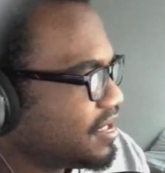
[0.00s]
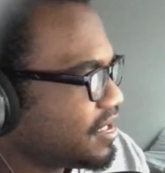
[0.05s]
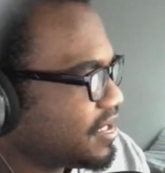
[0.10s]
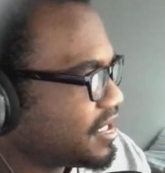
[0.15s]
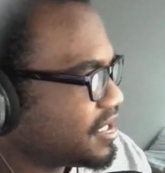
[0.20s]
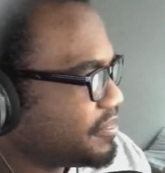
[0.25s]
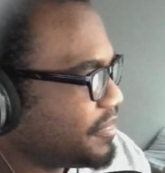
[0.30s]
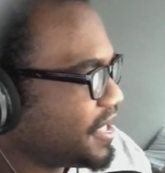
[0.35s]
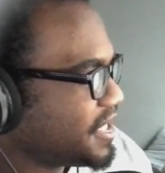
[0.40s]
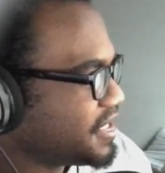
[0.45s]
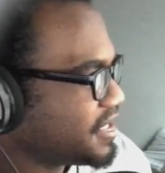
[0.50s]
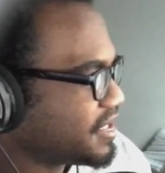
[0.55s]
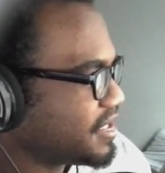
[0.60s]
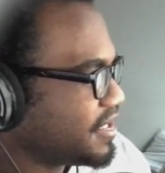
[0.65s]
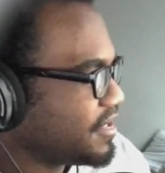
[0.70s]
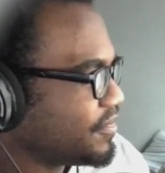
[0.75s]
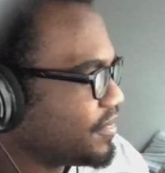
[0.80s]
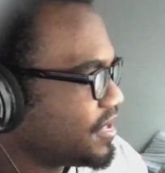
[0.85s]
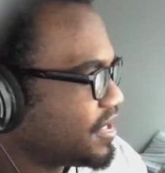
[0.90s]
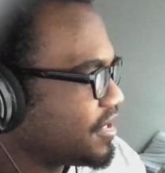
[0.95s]
Is
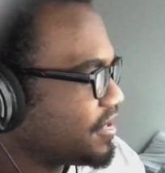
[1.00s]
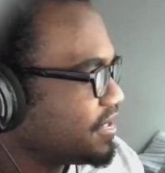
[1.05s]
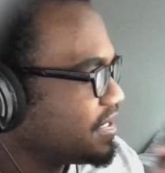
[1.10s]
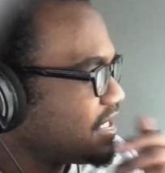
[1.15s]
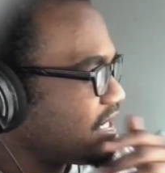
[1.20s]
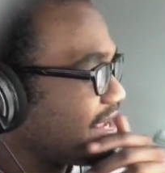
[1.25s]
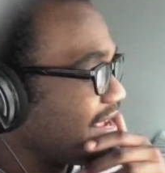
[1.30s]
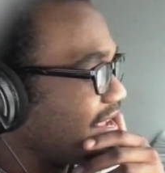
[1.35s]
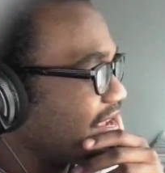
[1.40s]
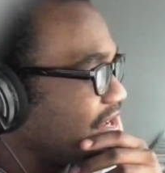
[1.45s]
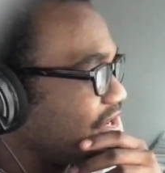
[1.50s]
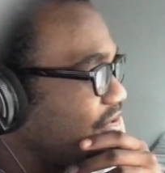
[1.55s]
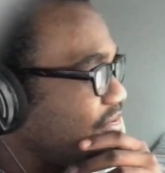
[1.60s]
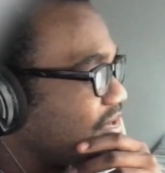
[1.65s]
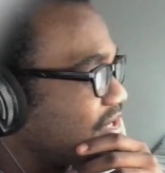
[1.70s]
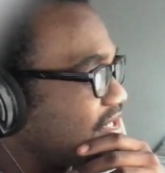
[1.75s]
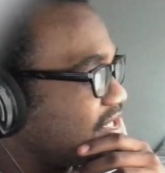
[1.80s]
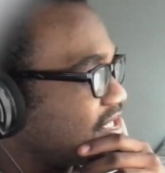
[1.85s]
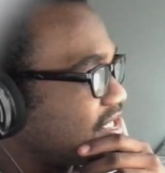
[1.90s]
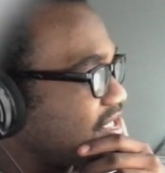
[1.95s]
basically what they're saying. You
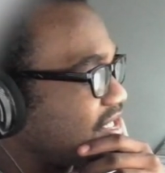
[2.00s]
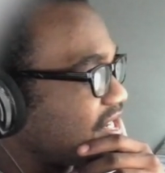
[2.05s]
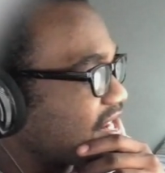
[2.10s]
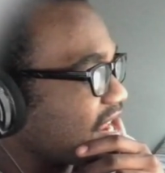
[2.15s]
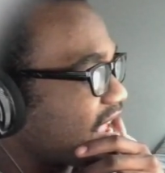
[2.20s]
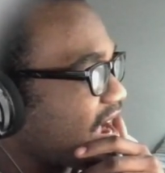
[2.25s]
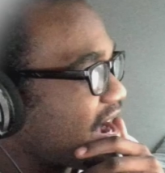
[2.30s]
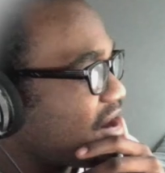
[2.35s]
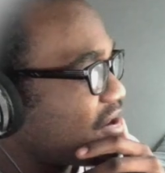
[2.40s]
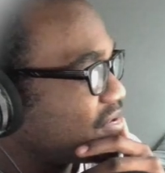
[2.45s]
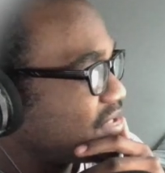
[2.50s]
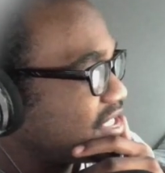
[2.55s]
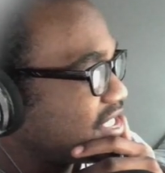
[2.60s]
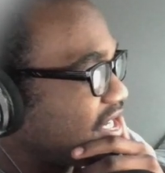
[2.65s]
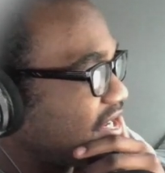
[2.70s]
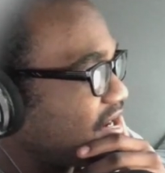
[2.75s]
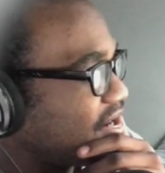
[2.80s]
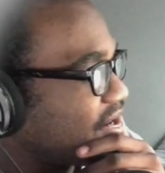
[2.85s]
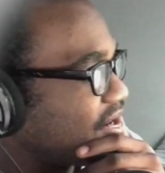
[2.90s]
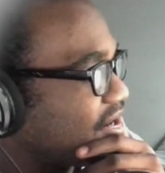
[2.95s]
can now
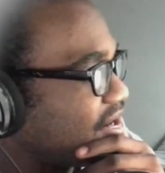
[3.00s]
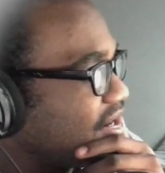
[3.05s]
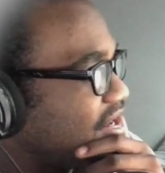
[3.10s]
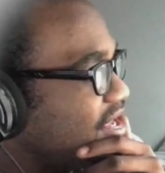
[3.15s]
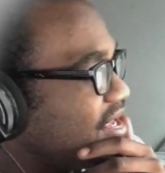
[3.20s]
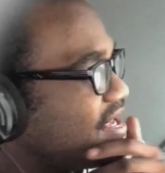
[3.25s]
see